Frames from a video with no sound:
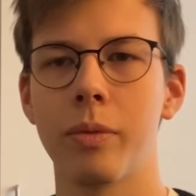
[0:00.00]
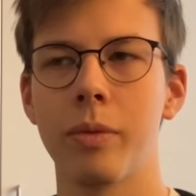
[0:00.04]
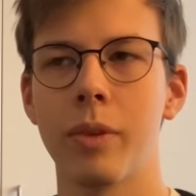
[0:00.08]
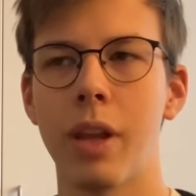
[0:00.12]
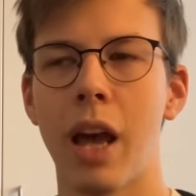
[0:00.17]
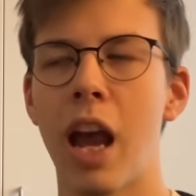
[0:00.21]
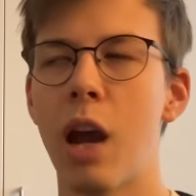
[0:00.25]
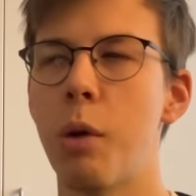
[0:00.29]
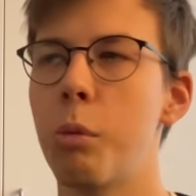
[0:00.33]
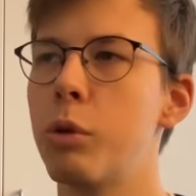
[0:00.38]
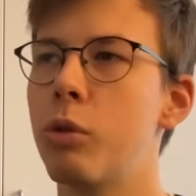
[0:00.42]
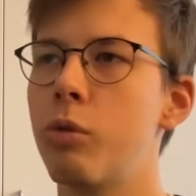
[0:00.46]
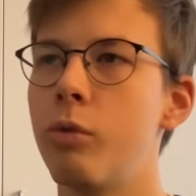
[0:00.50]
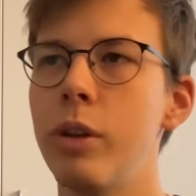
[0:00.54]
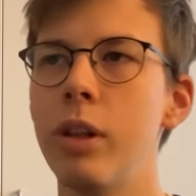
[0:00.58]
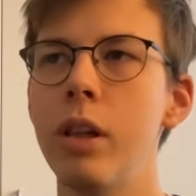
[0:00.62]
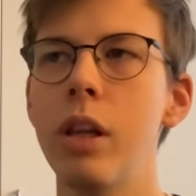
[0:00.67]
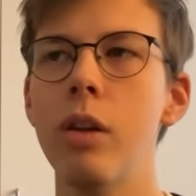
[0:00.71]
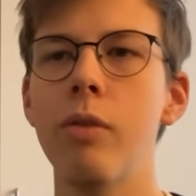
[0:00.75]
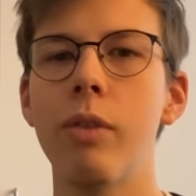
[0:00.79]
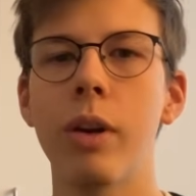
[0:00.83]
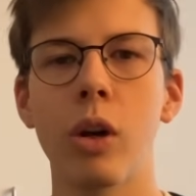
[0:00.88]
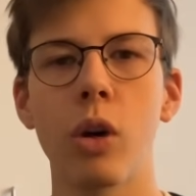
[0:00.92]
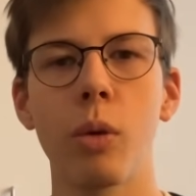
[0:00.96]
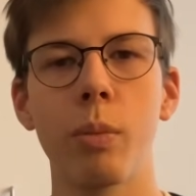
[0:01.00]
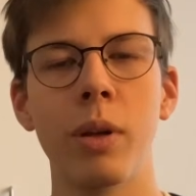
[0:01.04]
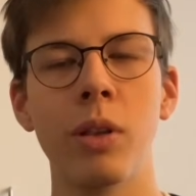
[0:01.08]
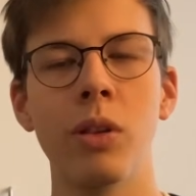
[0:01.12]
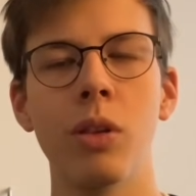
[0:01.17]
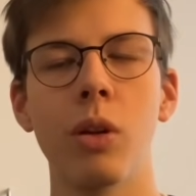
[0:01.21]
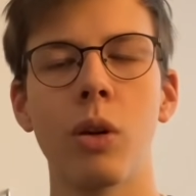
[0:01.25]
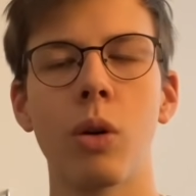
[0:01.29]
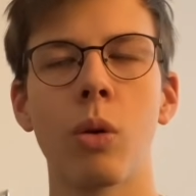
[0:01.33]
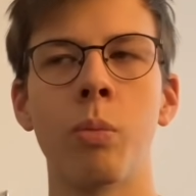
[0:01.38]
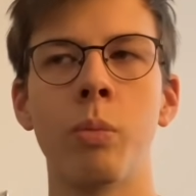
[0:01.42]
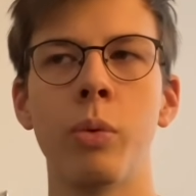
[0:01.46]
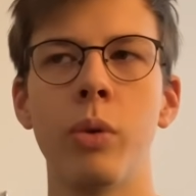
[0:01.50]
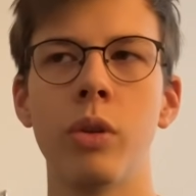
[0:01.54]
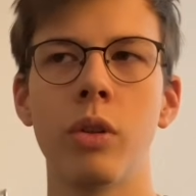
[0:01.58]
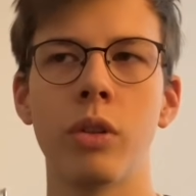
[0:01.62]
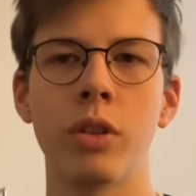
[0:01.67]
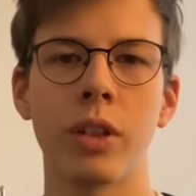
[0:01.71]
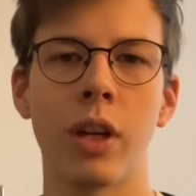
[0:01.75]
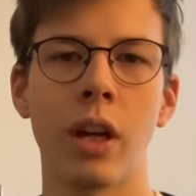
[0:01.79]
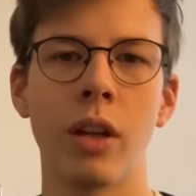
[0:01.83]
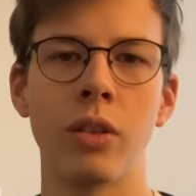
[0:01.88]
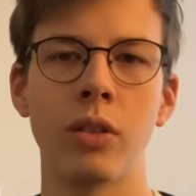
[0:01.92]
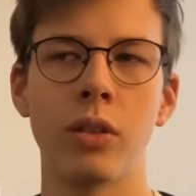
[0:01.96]
I would really recommend the computer
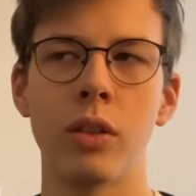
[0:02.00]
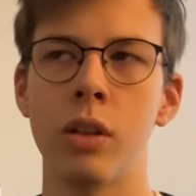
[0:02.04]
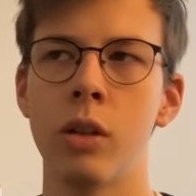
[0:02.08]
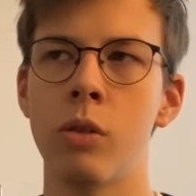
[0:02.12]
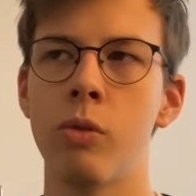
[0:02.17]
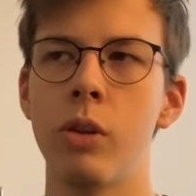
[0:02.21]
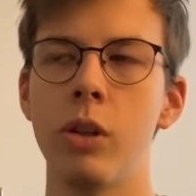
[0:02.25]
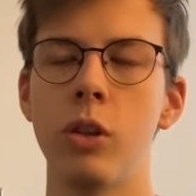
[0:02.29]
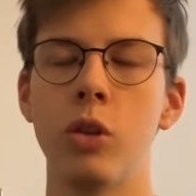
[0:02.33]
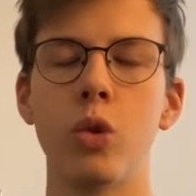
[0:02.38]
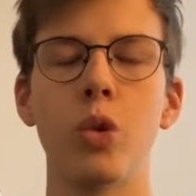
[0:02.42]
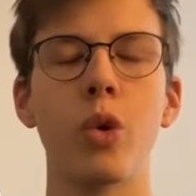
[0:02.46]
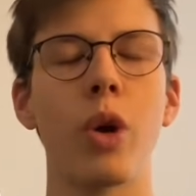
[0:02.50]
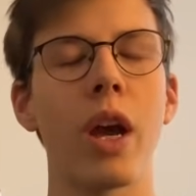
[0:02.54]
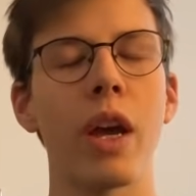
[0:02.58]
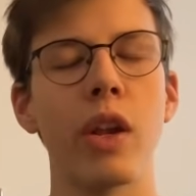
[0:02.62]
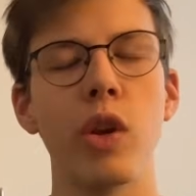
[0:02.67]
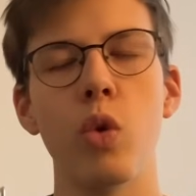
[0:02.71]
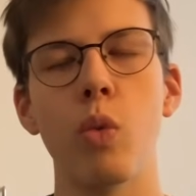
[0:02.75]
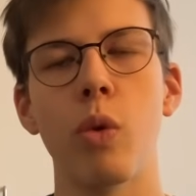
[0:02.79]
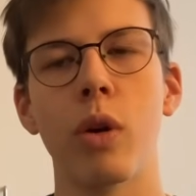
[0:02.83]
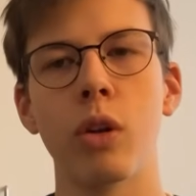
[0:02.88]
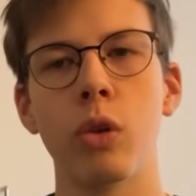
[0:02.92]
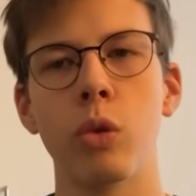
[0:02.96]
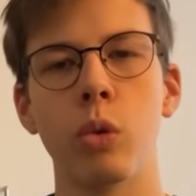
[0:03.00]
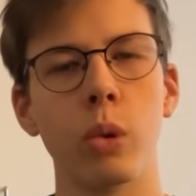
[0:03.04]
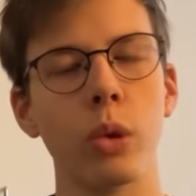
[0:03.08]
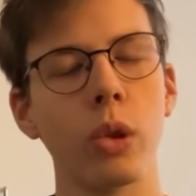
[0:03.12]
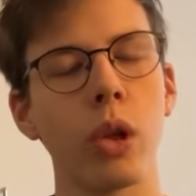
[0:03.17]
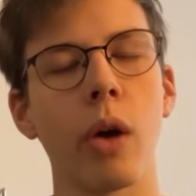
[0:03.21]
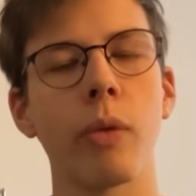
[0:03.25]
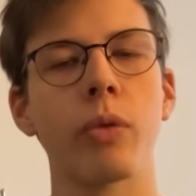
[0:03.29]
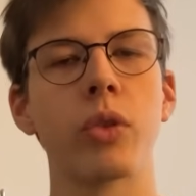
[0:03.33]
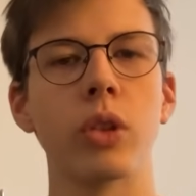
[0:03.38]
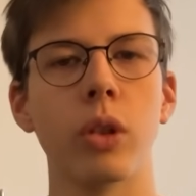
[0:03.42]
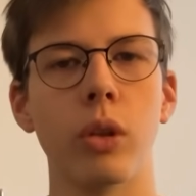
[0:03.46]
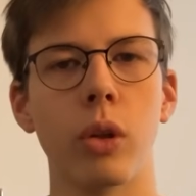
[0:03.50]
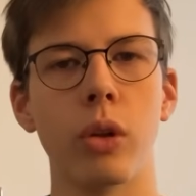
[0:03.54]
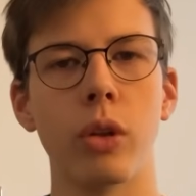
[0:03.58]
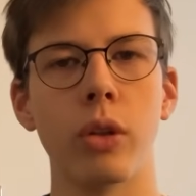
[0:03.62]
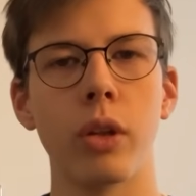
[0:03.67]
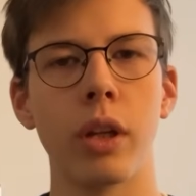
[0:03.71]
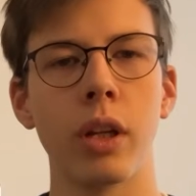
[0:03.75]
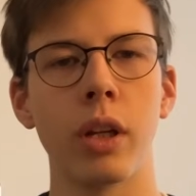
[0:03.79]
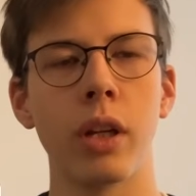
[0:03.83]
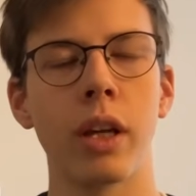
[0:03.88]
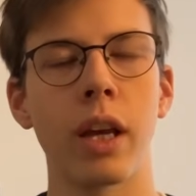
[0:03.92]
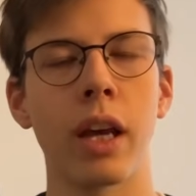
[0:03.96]
science degree to anyone who loves
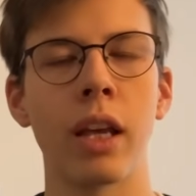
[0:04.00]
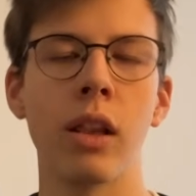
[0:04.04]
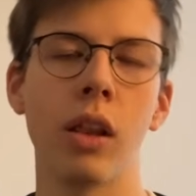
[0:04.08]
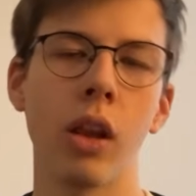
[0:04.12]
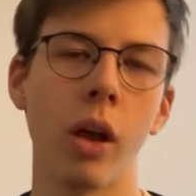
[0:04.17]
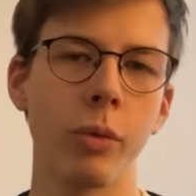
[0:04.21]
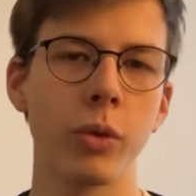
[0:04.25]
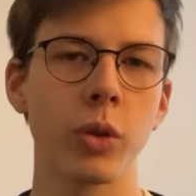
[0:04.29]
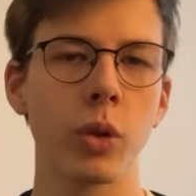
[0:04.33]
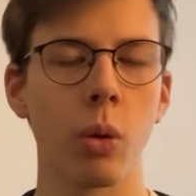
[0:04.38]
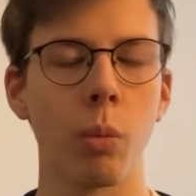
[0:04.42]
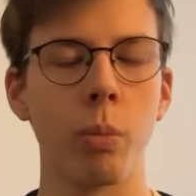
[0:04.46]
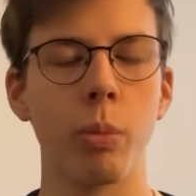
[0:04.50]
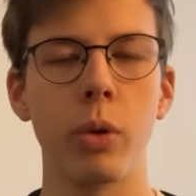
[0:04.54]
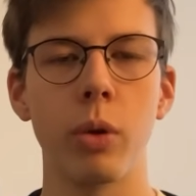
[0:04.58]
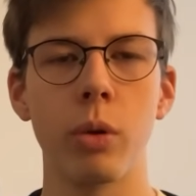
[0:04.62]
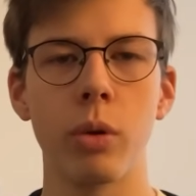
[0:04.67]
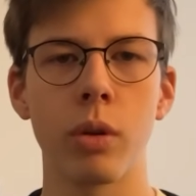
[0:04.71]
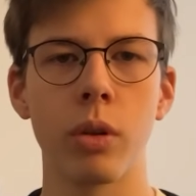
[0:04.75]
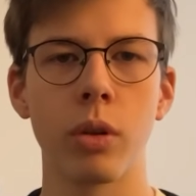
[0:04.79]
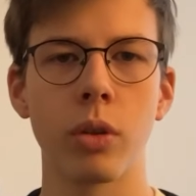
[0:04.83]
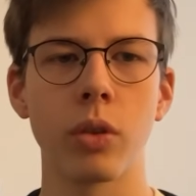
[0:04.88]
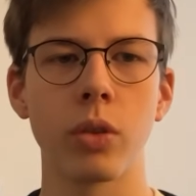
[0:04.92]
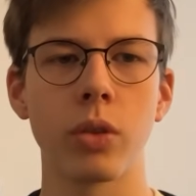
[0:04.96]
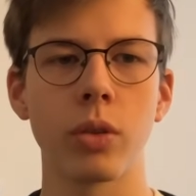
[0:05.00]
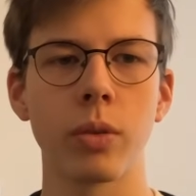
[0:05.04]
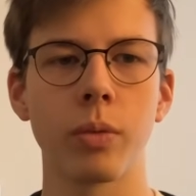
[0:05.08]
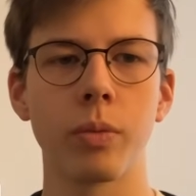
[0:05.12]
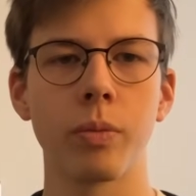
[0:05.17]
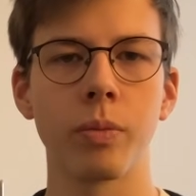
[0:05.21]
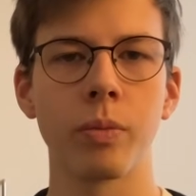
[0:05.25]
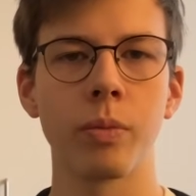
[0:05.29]
learning and loves computers.